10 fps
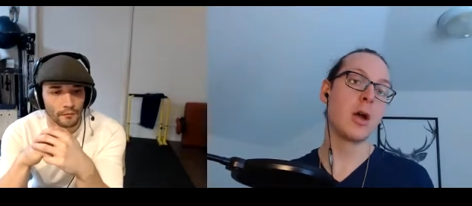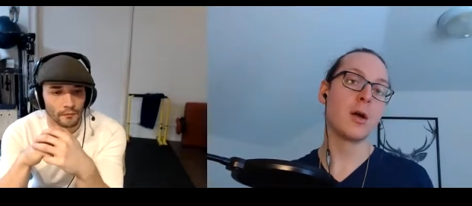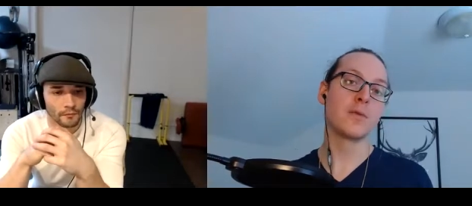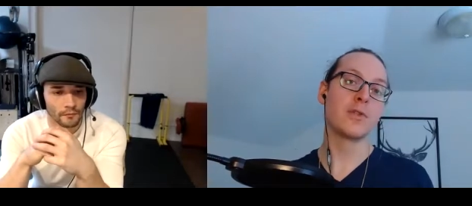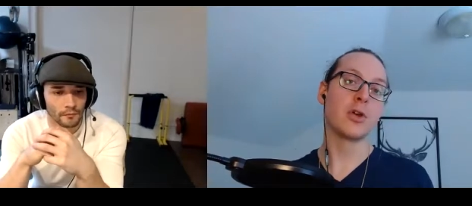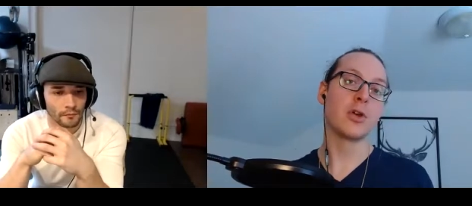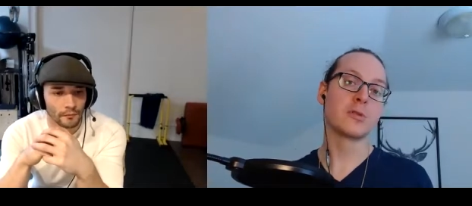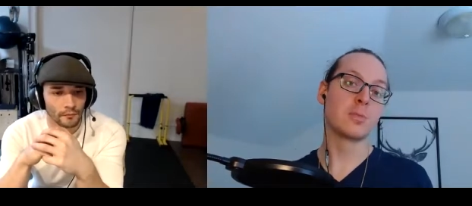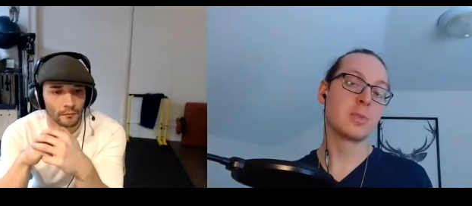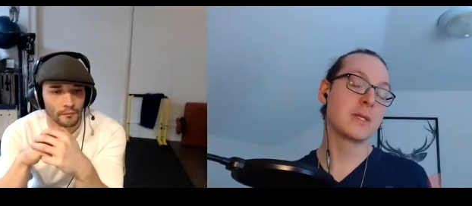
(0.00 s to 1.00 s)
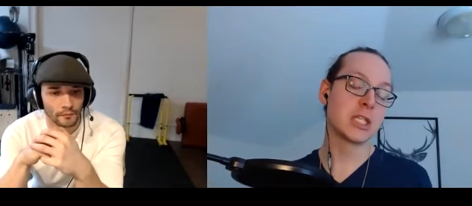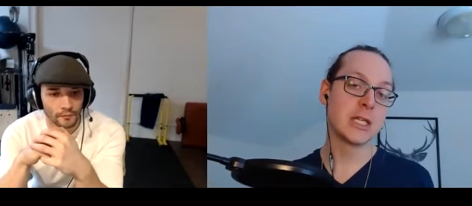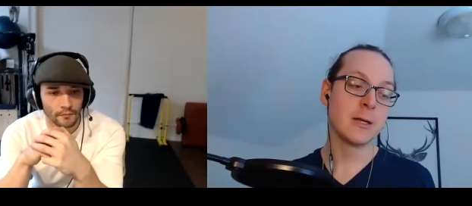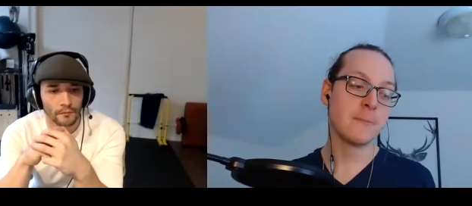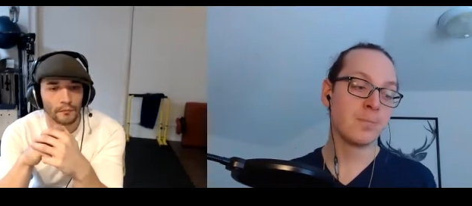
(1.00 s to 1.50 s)
Speaker 1: of those
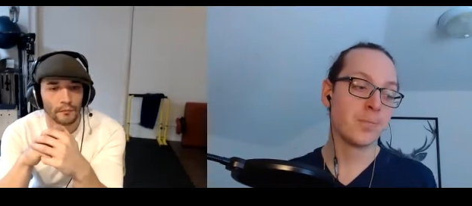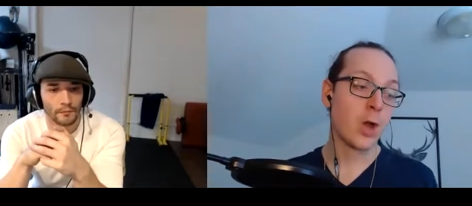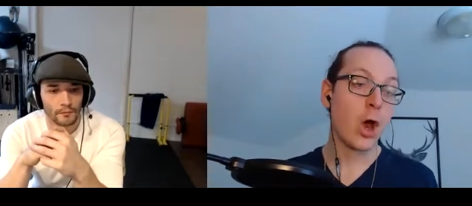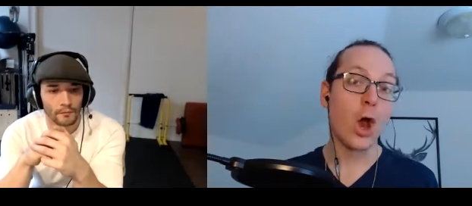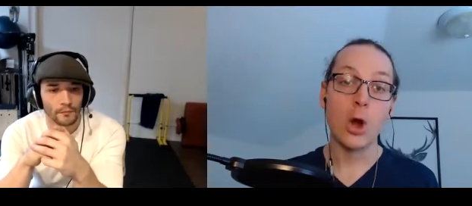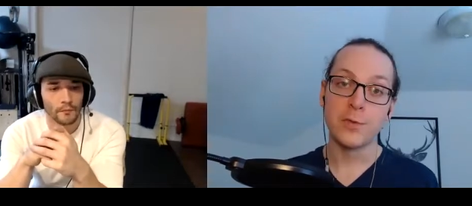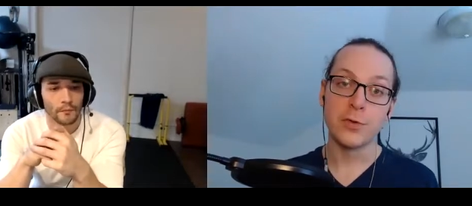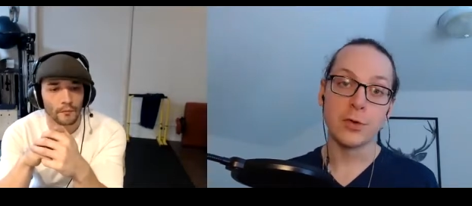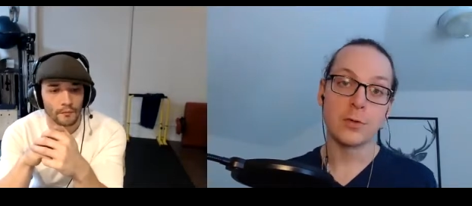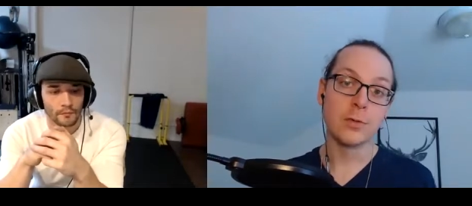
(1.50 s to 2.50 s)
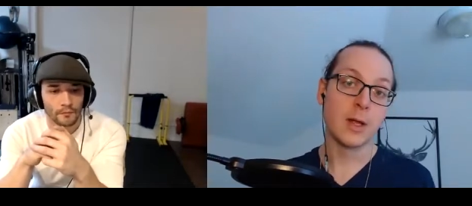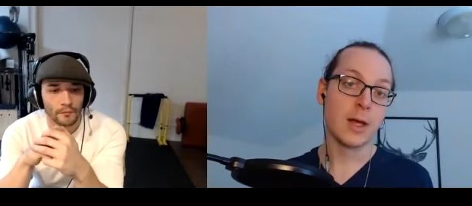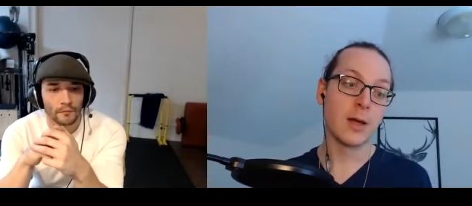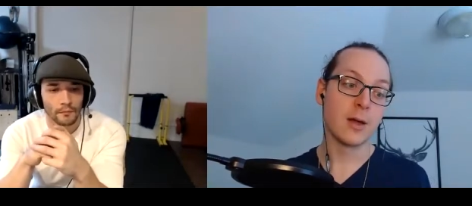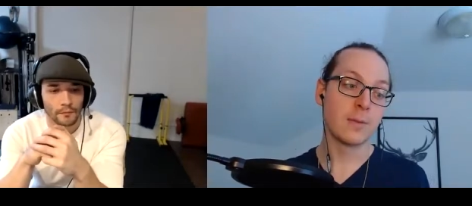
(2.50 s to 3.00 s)
potentially harmful
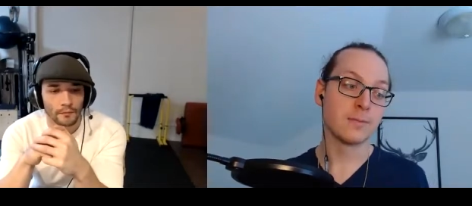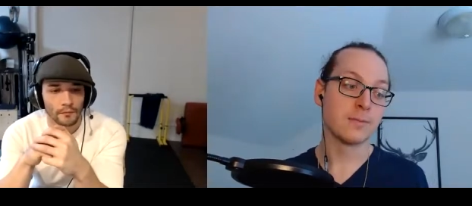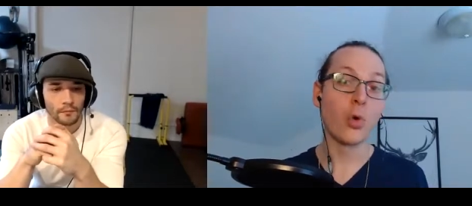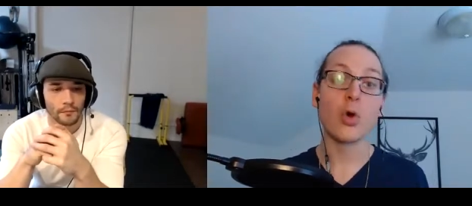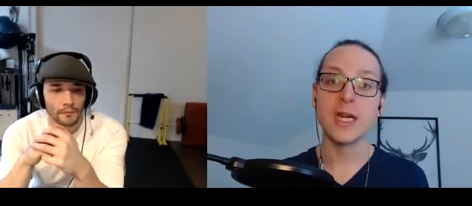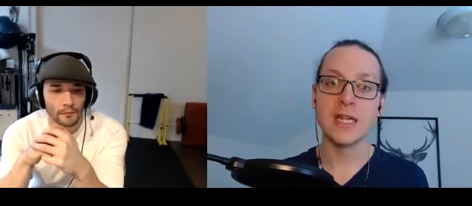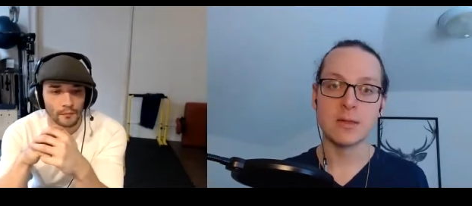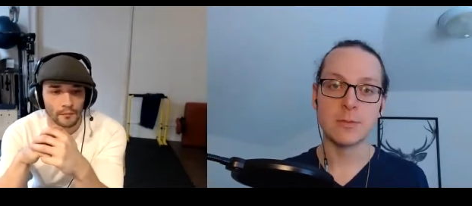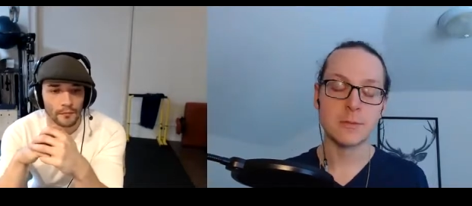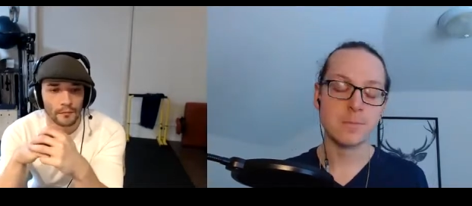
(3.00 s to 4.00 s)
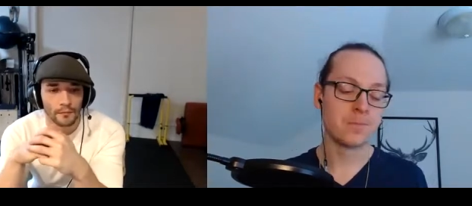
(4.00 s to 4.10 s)
uh, organisms.